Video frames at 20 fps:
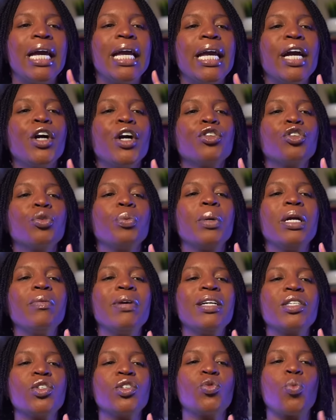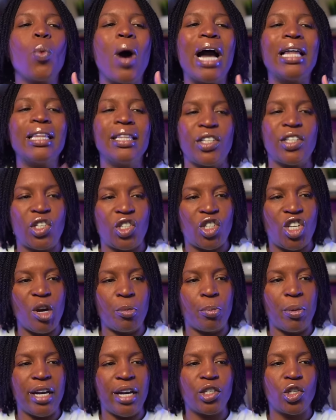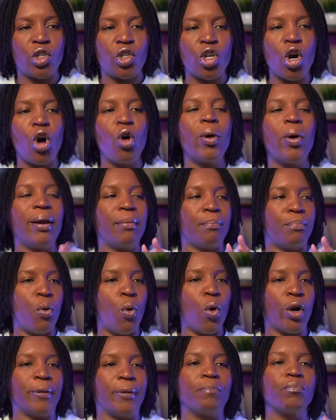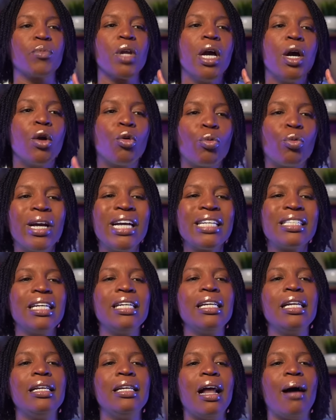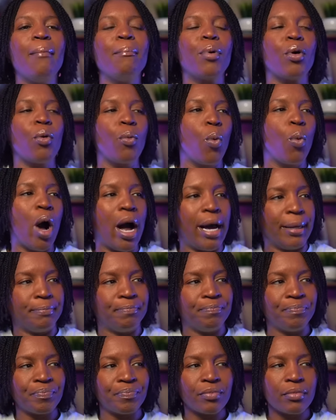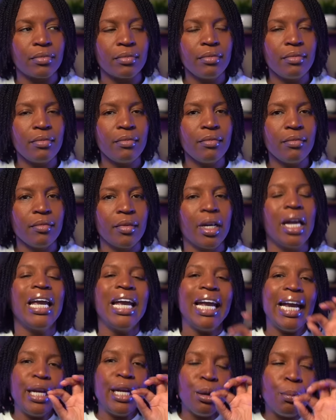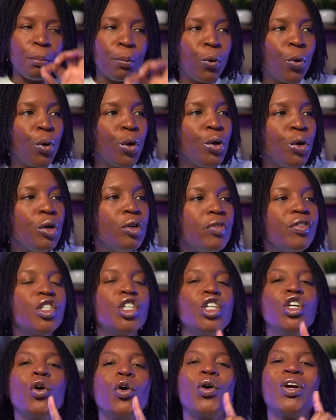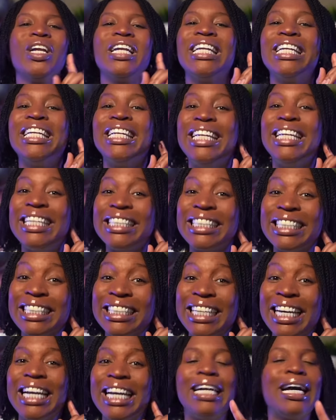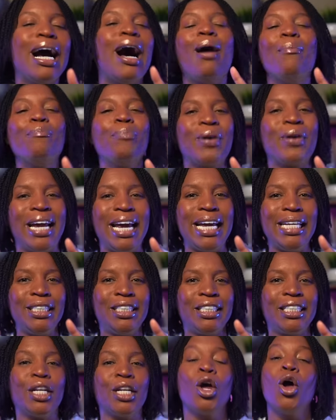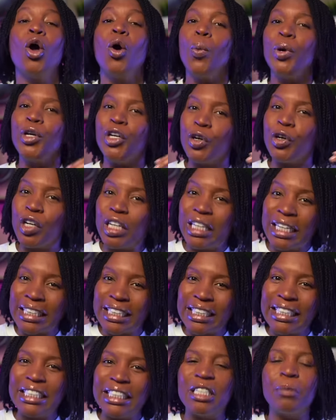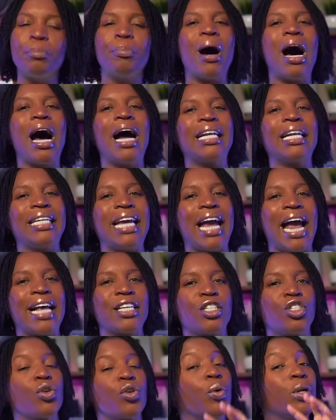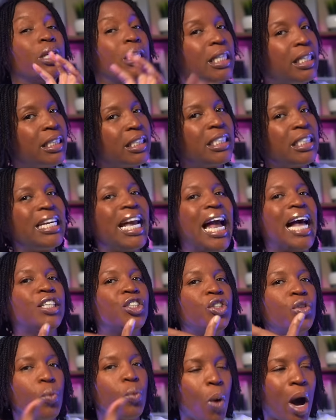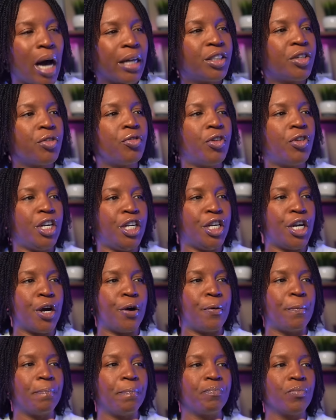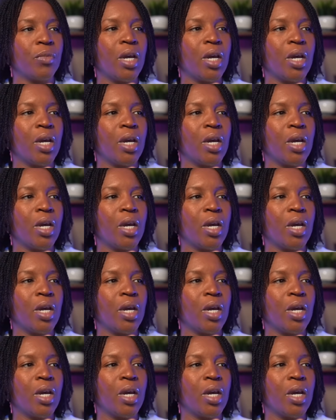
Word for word: here are three reasons why this tip is so important. Reason number one. It improves your listening comprehension when you're listening to podcasts or listening as you watch a video.